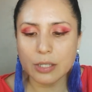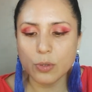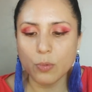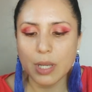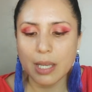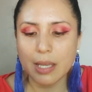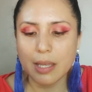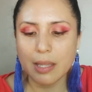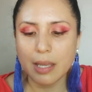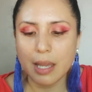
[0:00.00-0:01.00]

is with